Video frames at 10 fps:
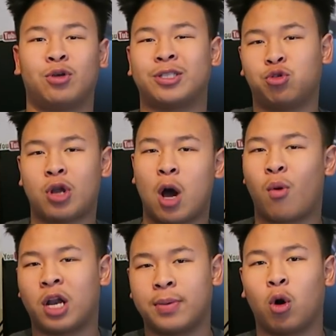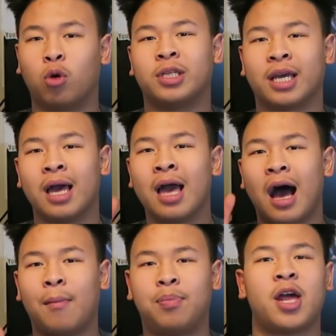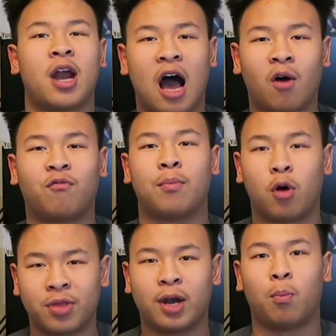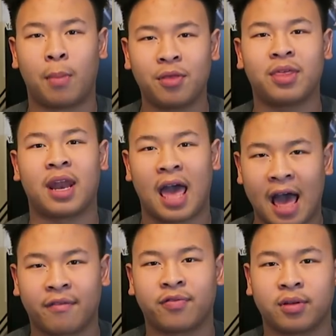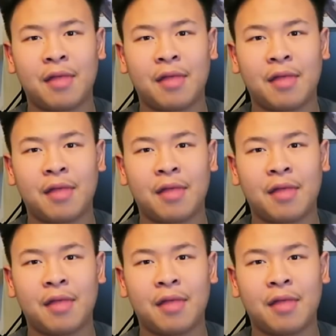You guys do not want to be holding a player up for more than a month and a half.